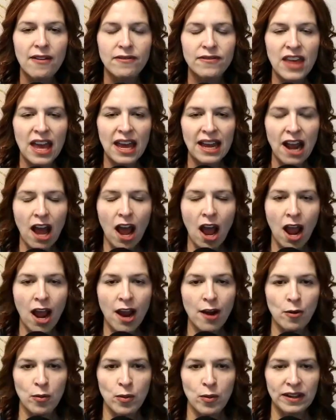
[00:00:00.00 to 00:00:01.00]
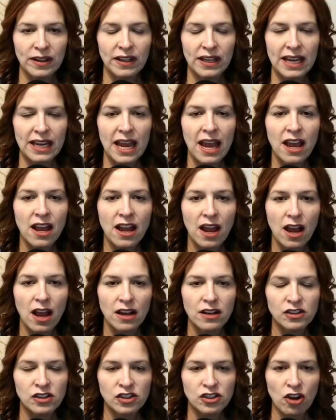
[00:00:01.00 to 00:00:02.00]
then I really
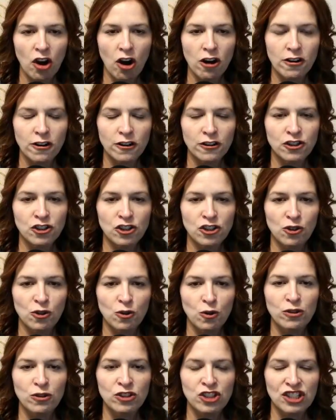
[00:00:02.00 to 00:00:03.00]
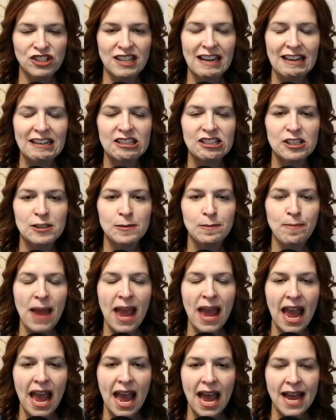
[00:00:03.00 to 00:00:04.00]
start to just
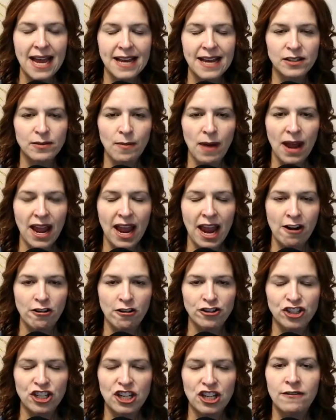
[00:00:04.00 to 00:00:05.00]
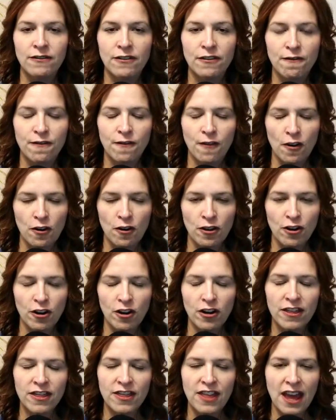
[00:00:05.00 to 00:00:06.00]
expand my energy even
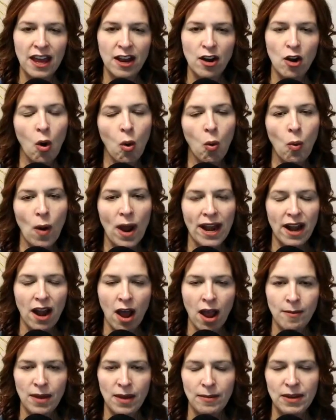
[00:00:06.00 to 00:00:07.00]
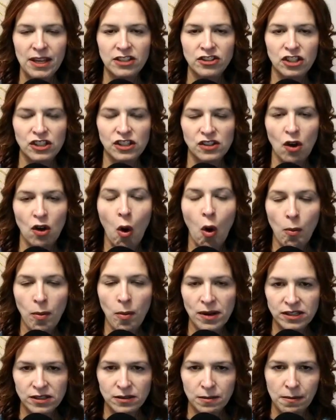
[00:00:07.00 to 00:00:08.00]
further than when I maybe just
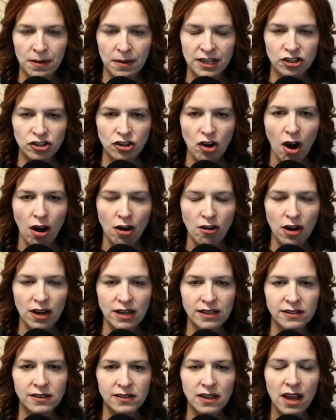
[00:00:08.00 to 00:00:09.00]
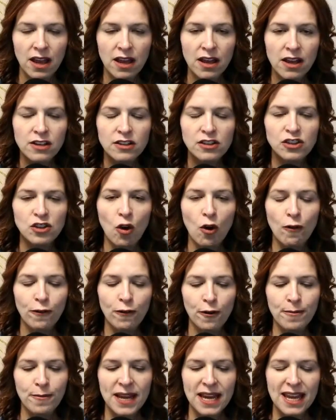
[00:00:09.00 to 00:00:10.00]
opened my chakras. So
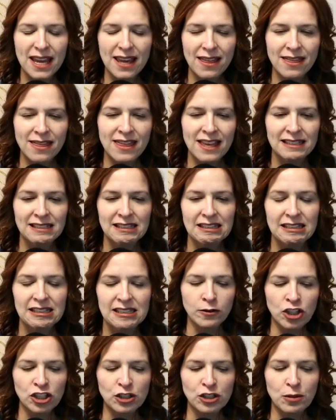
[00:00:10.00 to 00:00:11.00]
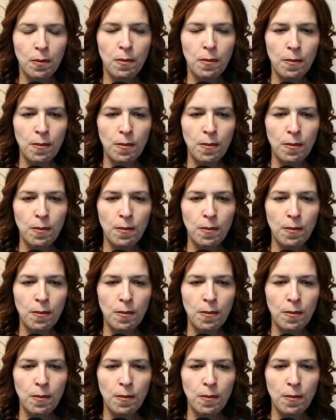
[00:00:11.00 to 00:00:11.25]
for me, this is just